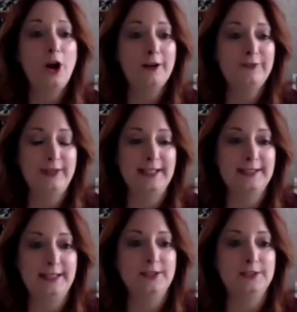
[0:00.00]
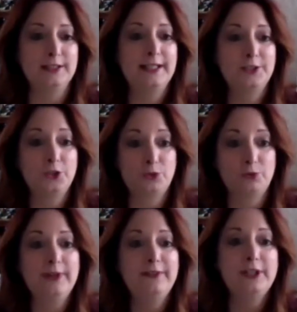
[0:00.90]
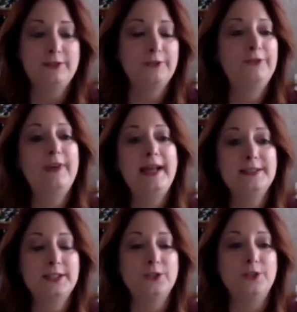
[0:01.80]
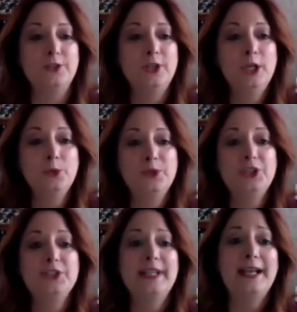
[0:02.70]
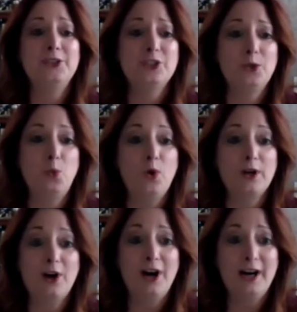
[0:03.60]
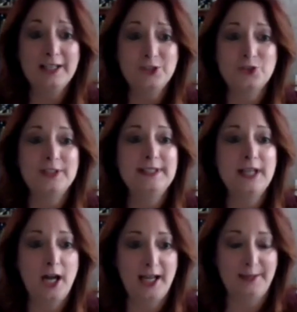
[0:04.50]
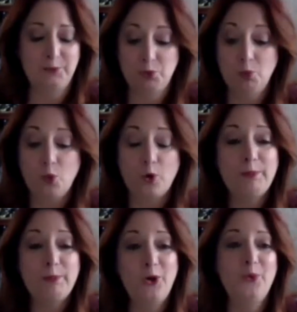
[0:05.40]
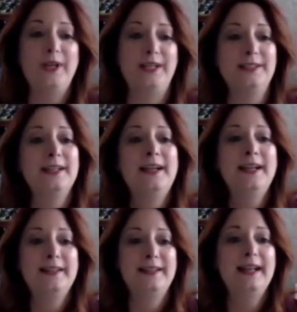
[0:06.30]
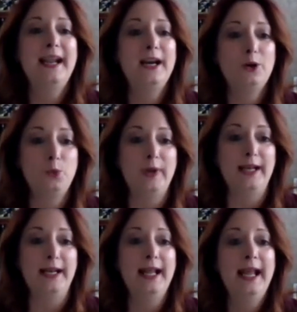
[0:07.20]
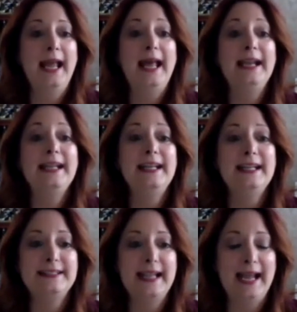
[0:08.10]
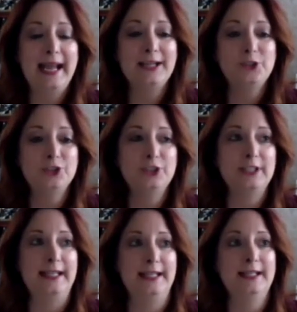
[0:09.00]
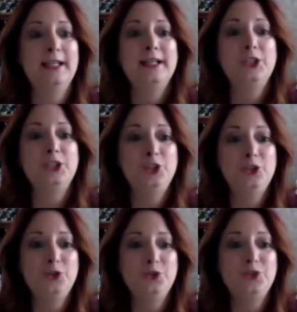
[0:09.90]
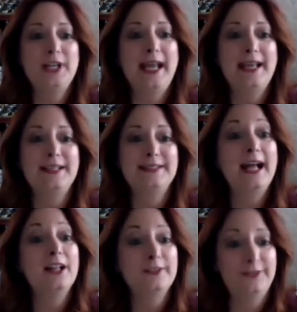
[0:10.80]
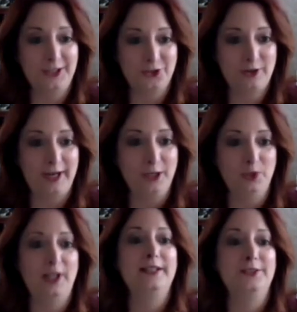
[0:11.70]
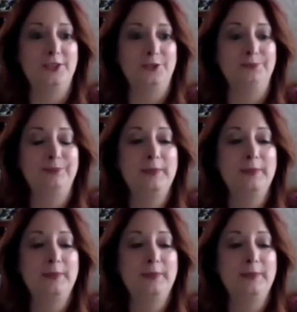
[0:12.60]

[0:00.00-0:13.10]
Carfentanil is a derivative of fentanyl, which is actually 100 times more potent than heroin, and it is actually used as elephant tranquilizer,